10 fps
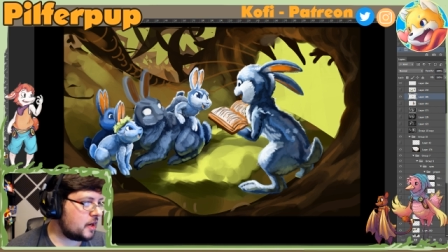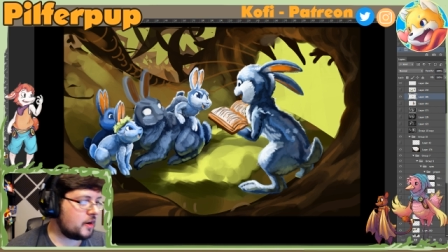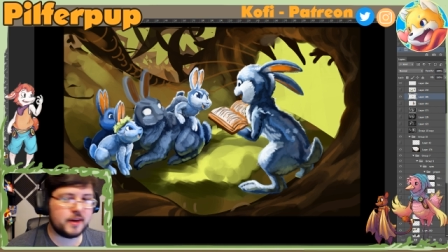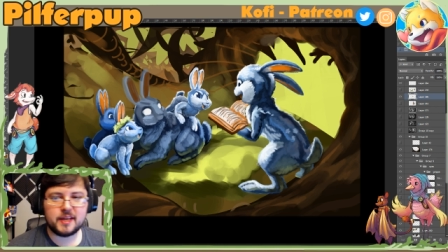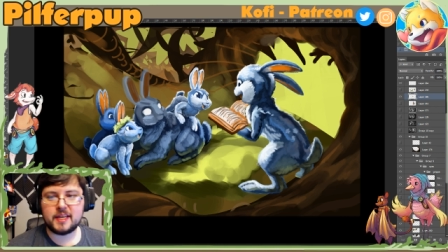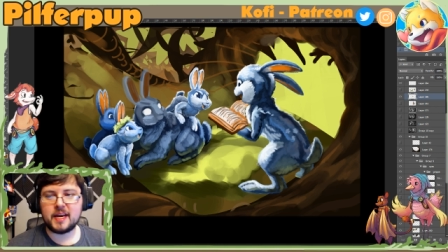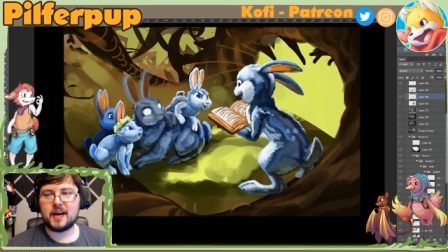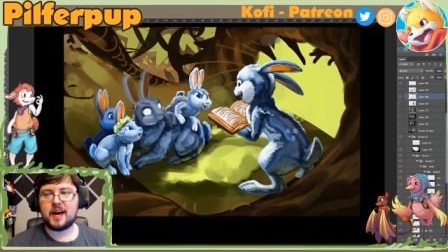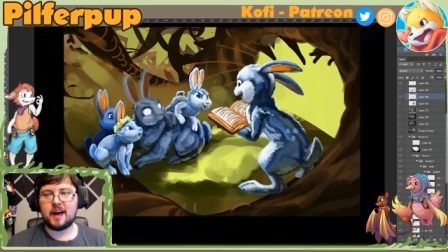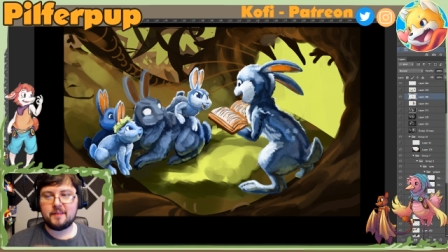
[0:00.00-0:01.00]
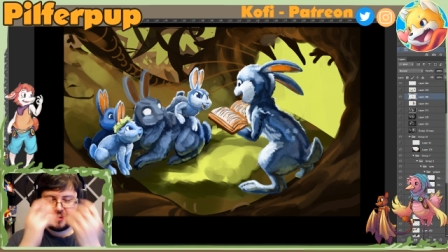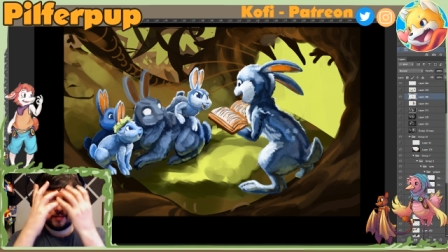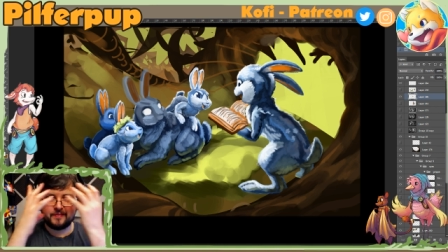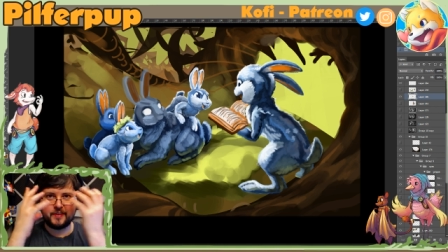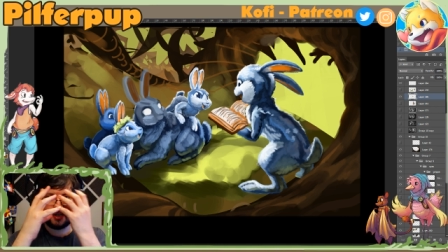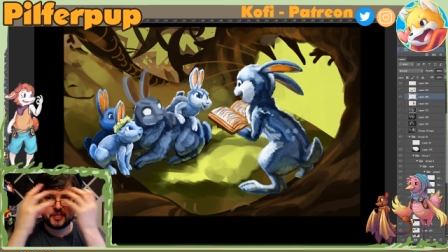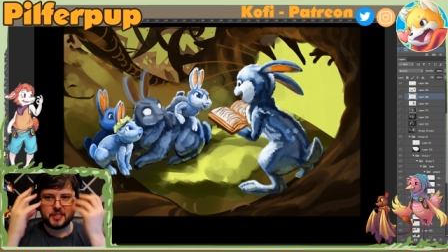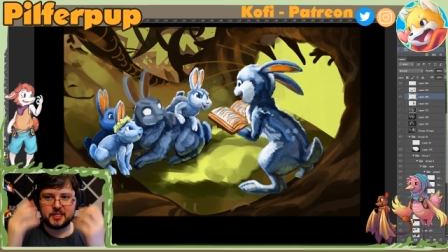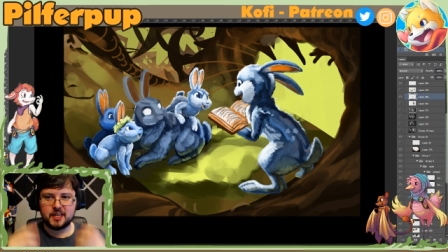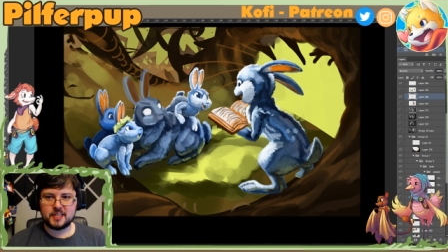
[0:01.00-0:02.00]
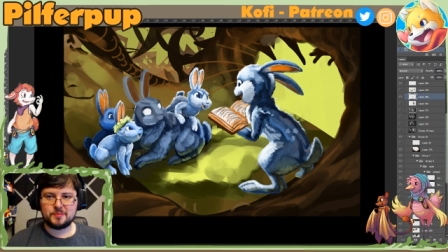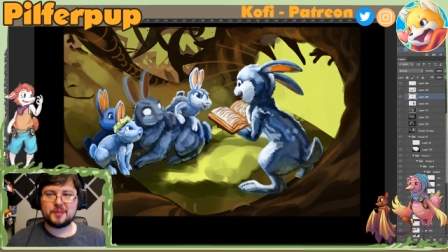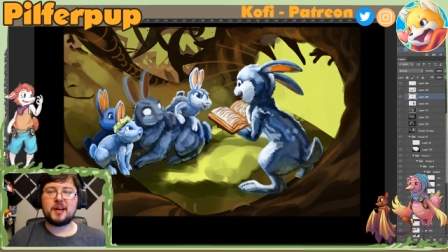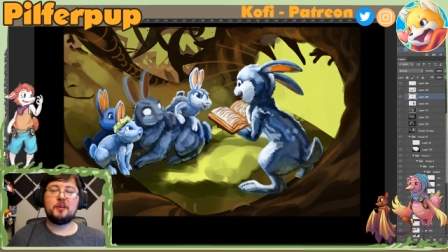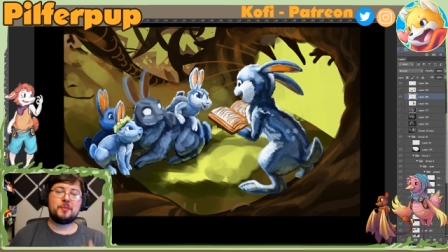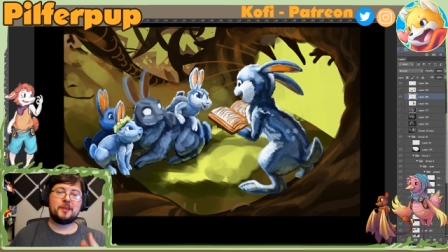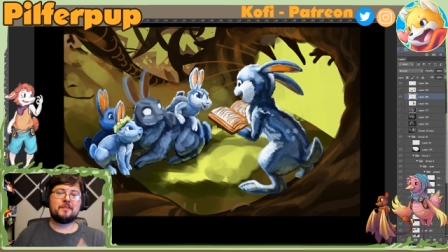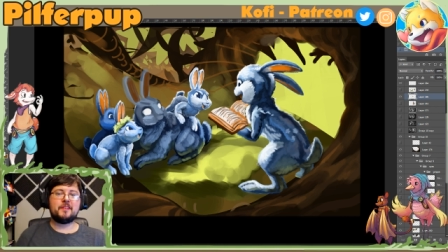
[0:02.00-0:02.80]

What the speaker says: Oh yeah, I haven't finished its eyes. But that would be a